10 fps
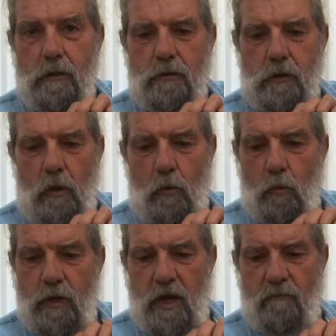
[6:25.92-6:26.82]
So
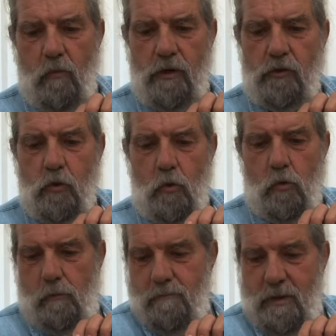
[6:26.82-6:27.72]
we have 1 or 2,
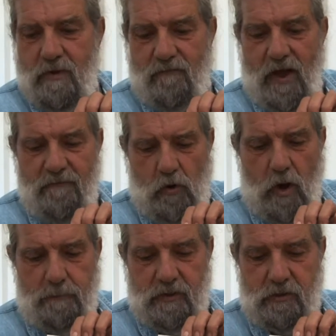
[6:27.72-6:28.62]
maybe 5
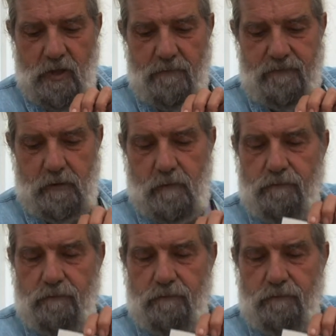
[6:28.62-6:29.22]
copies left.